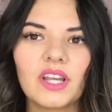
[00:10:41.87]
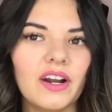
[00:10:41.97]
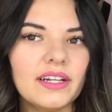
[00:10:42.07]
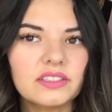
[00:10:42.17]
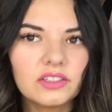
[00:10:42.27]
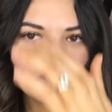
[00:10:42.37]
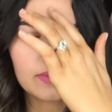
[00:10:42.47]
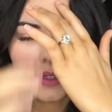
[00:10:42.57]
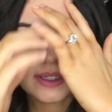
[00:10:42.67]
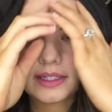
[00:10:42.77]
All right, so it's
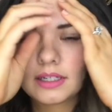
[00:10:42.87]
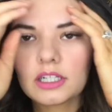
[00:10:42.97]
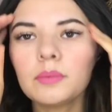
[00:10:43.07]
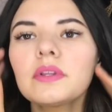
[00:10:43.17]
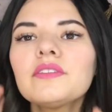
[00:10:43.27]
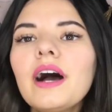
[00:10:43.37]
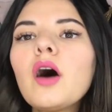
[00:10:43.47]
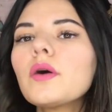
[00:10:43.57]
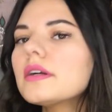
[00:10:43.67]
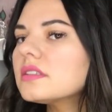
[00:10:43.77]
been a couple of
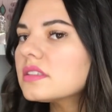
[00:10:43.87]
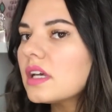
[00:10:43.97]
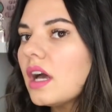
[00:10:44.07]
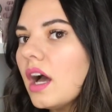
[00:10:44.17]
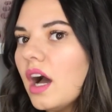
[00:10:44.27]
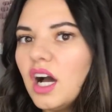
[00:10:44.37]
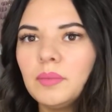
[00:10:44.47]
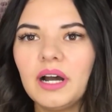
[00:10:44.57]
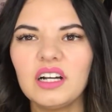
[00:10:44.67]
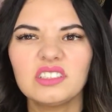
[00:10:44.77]
hours,
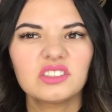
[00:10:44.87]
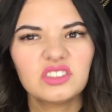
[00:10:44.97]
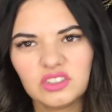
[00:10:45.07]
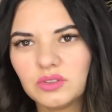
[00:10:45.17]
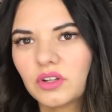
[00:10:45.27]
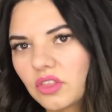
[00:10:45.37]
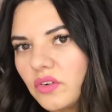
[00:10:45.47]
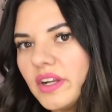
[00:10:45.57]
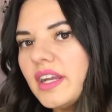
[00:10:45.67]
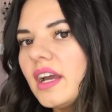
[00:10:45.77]
about 2 or
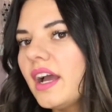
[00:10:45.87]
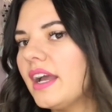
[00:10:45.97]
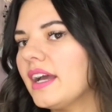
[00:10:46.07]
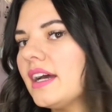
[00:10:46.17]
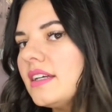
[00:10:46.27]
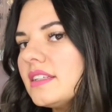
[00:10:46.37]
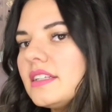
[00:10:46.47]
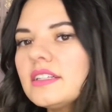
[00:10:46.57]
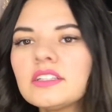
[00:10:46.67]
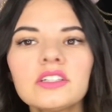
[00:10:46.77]
3, and
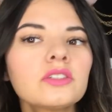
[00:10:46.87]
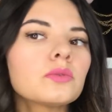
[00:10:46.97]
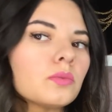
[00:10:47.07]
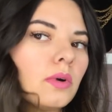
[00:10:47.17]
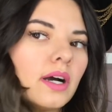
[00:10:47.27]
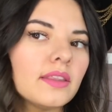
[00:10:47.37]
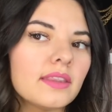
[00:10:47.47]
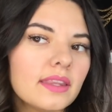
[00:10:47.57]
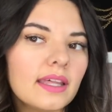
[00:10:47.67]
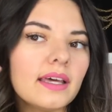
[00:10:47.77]
here's what
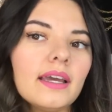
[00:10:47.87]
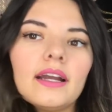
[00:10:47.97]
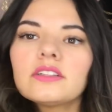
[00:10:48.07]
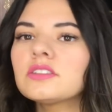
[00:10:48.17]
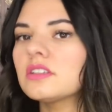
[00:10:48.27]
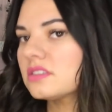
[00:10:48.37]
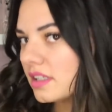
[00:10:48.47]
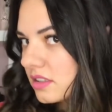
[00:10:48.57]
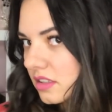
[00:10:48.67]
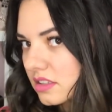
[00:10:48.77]
the hair still looks
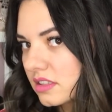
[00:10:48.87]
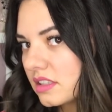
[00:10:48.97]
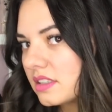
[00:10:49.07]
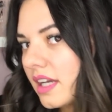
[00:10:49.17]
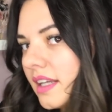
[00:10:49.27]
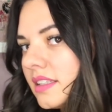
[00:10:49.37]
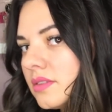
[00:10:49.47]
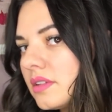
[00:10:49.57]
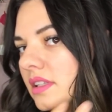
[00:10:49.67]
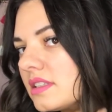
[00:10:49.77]
like. So this is the side I did
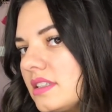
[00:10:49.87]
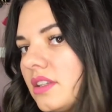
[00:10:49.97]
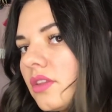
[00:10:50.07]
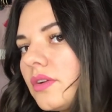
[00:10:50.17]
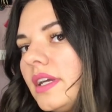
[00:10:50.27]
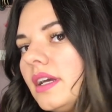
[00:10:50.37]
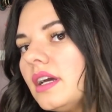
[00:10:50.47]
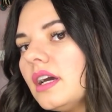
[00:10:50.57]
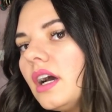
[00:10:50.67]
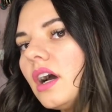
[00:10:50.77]
with the T3.
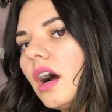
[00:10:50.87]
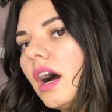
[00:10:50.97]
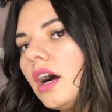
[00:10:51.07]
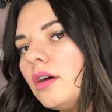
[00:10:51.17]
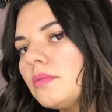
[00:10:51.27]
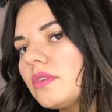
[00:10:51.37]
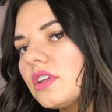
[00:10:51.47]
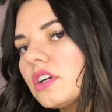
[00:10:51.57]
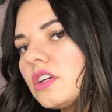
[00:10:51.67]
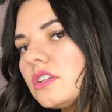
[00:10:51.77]

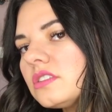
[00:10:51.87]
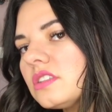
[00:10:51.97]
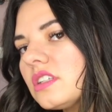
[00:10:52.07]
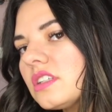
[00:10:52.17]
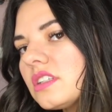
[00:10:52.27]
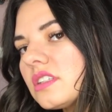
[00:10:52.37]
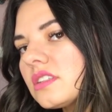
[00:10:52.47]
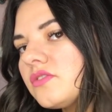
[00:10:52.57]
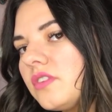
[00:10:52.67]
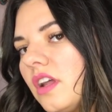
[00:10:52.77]
The curls
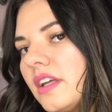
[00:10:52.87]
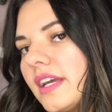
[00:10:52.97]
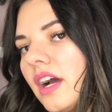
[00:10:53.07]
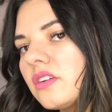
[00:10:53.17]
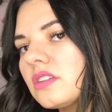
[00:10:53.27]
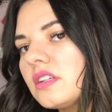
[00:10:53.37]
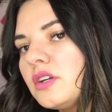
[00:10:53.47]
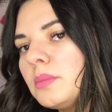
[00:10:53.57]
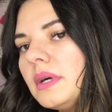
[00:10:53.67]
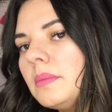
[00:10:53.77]
are falling out a
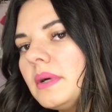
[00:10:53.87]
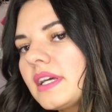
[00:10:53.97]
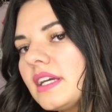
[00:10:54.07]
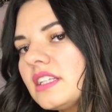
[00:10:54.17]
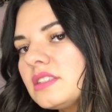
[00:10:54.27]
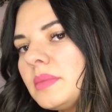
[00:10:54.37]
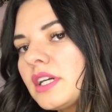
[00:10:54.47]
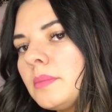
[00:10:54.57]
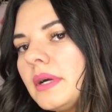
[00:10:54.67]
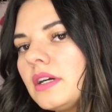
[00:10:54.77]
little bit, but again, it's a
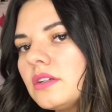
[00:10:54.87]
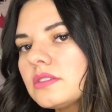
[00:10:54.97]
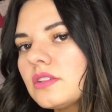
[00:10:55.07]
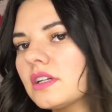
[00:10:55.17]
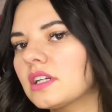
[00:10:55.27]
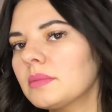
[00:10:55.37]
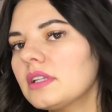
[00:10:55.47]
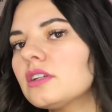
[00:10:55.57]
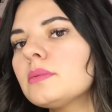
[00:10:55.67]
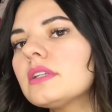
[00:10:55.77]
bigger barrel, so they're gonna be a
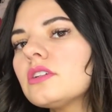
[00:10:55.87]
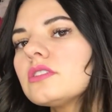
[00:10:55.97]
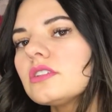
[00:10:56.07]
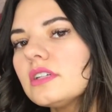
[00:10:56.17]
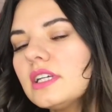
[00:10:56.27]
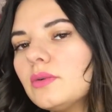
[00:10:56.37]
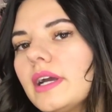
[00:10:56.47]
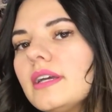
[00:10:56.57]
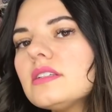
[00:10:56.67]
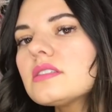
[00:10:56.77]
little bit looser
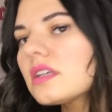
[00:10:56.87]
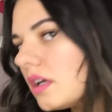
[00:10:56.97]
anyways.